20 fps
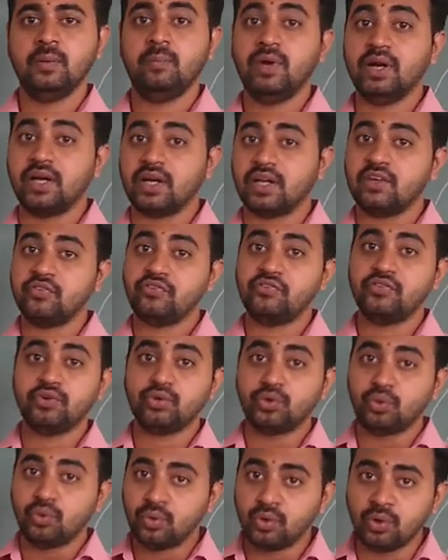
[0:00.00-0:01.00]
But if
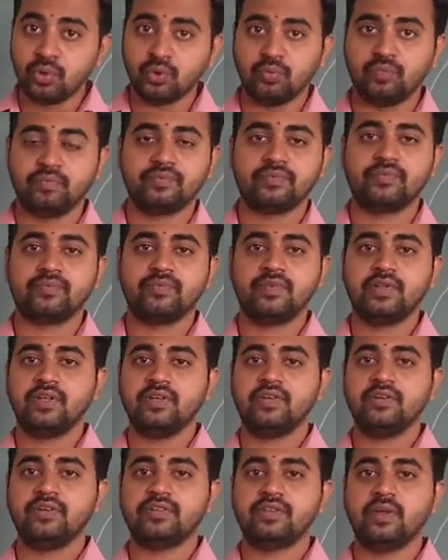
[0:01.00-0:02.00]
you don't know,
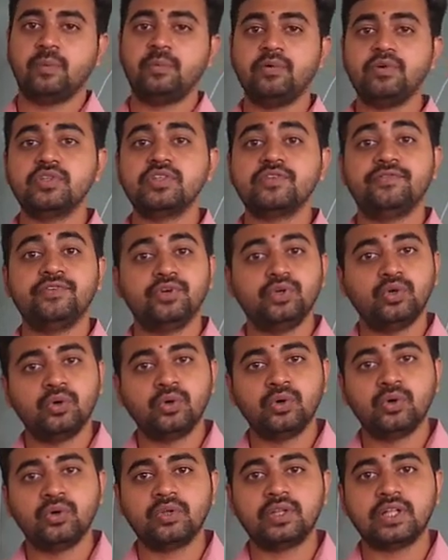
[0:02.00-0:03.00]
suppose if you
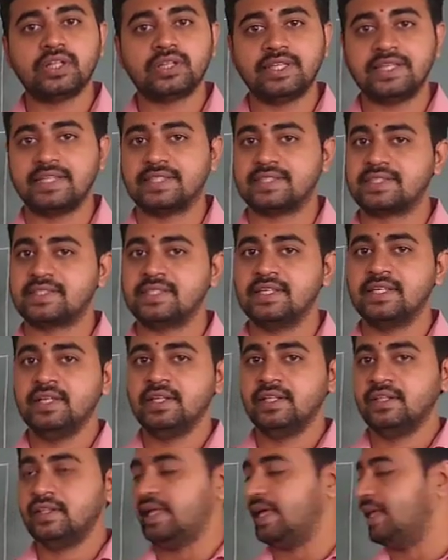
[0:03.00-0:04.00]
don't know the things,
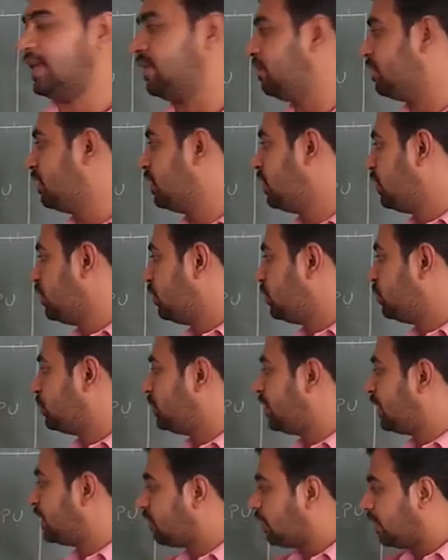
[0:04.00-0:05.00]
then
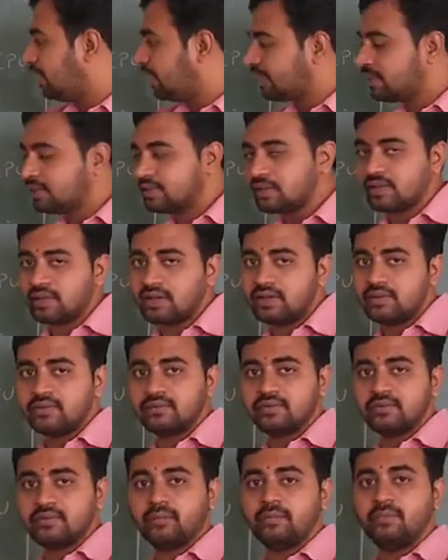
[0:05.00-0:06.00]
you need to learn
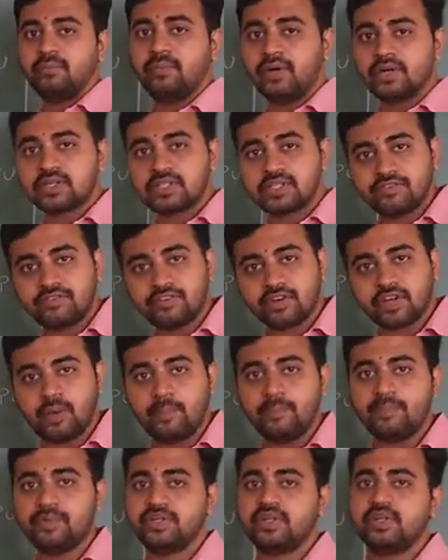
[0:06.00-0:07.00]
the parts of a
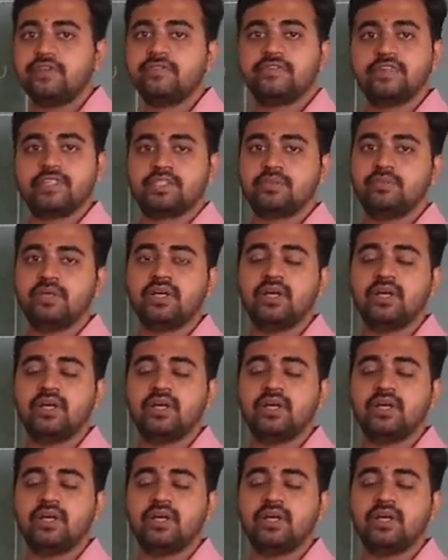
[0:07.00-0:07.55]
computer first,